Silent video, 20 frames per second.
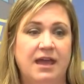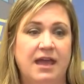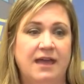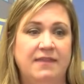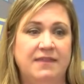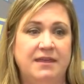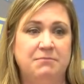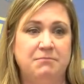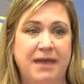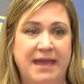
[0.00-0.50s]

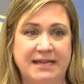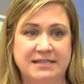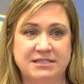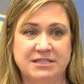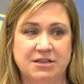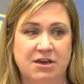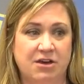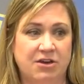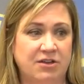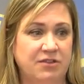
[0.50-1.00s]
and then
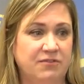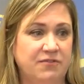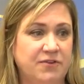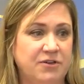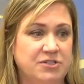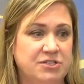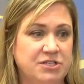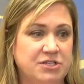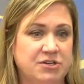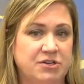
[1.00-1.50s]
manslaughter in the
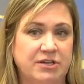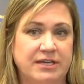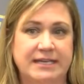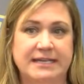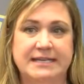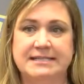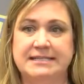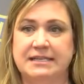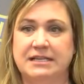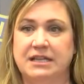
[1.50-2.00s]
first
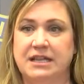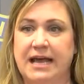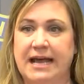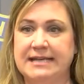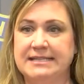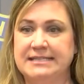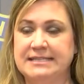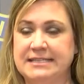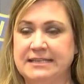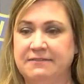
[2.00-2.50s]
degree is a
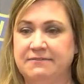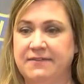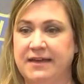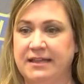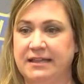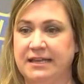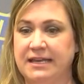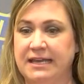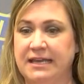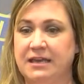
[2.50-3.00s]
Class C
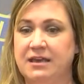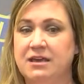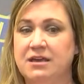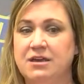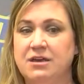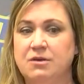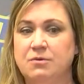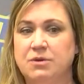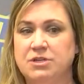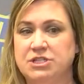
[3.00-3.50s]
felony,
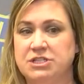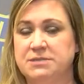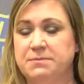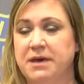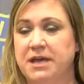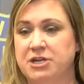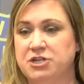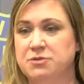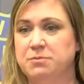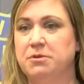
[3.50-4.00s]
which is
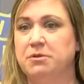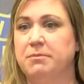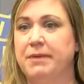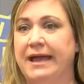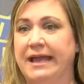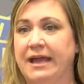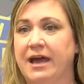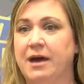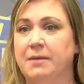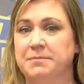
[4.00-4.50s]
punishable
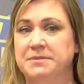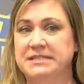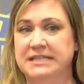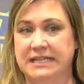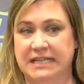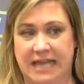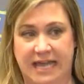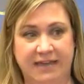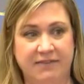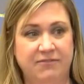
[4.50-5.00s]
by up
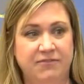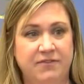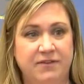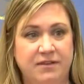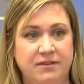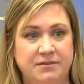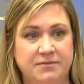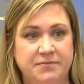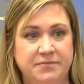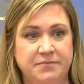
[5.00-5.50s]
to life.
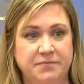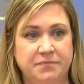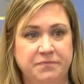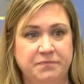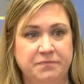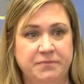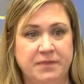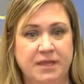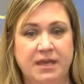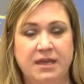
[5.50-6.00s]

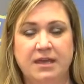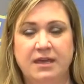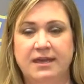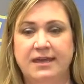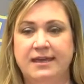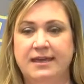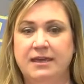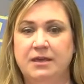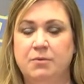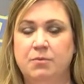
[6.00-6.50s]

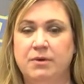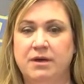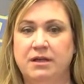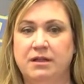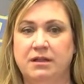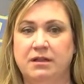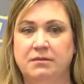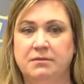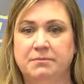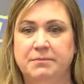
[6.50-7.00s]
He
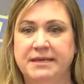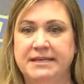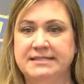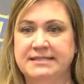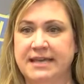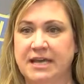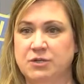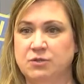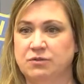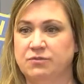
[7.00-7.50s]
will be
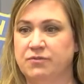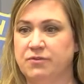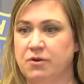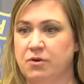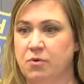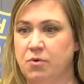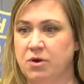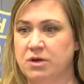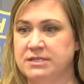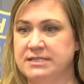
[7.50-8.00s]
scheduled for
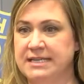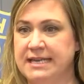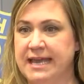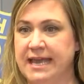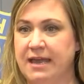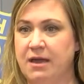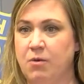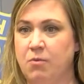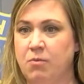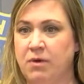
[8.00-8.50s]
court
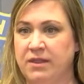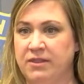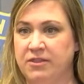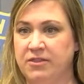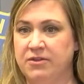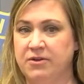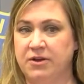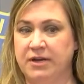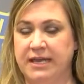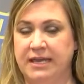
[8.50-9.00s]
today at
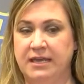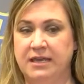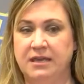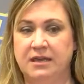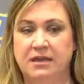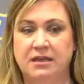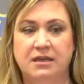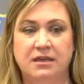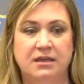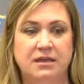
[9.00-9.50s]
1.30
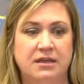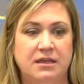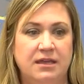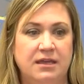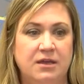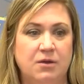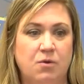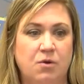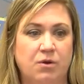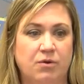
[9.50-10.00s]

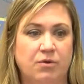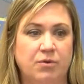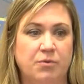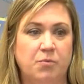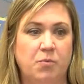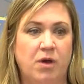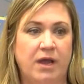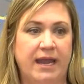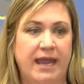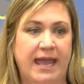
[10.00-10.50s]
in
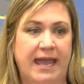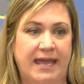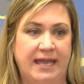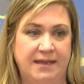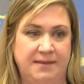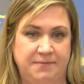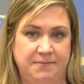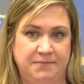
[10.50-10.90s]
courtroom 1A.